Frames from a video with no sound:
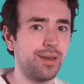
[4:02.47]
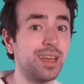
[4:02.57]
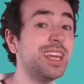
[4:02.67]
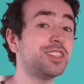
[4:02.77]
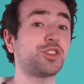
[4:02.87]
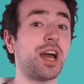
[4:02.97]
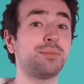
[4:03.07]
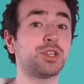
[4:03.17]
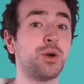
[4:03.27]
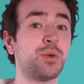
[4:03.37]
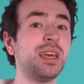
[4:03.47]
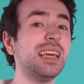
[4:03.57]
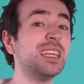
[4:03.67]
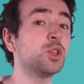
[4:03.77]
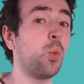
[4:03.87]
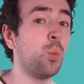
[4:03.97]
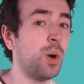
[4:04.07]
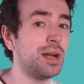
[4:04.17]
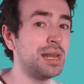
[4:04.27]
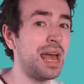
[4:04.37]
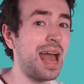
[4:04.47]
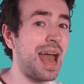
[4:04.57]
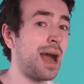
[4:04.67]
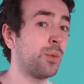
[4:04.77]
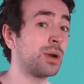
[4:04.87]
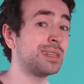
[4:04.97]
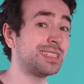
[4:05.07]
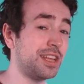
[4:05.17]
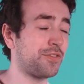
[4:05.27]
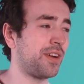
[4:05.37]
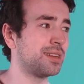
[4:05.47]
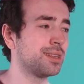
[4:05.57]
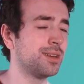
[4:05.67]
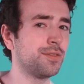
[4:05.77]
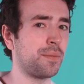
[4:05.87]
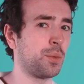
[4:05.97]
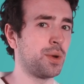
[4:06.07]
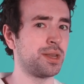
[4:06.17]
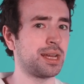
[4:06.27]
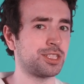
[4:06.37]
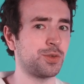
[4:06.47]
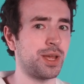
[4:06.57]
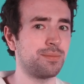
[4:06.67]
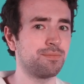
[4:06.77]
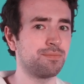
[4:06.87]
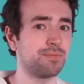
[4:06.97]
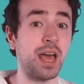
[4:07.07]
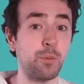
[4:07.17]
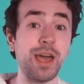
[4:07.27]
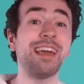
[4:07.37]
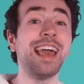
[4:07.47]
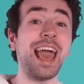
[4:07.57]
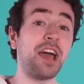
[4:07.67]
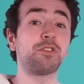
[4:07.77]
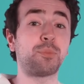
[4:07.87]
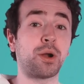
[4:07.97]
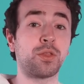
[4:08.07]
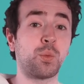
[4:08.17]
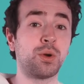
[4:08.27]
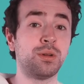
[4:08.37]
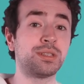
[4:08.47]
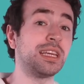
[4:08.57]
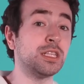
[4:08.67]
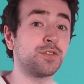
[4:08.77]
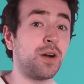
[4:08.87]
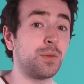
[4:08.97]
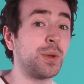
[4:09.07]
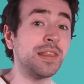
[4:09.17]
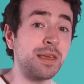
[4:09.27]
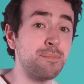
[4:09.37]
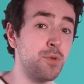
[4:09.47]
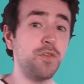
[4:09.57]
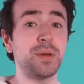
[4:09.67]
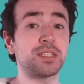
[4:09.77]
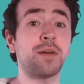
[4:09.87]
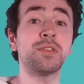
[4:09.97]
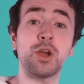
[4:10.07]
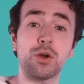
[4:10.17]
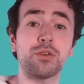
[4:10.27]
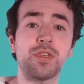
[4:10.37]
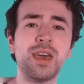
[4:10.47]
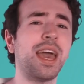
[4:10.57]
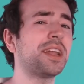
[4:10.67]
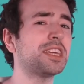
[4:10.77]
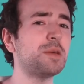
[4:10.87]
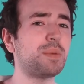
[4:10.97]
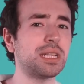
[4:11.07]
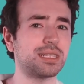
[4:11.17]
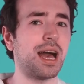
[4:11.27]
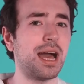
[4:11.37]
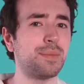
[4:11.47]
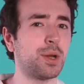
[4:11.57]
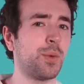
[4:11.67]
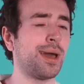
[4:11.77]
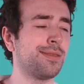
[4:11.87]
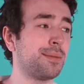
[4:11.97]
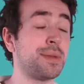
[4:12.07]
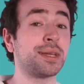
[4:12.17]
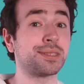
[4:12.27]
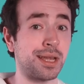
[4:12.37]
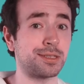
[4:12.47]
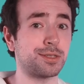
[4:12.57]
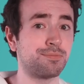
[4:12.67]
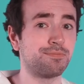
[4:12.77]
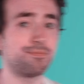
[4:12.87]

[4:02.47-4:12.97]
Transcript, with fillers: Each time zone is one hour different from the one next to it. That way, every part of the world is following the movement of the Earth and keeping time in a way that makes sense.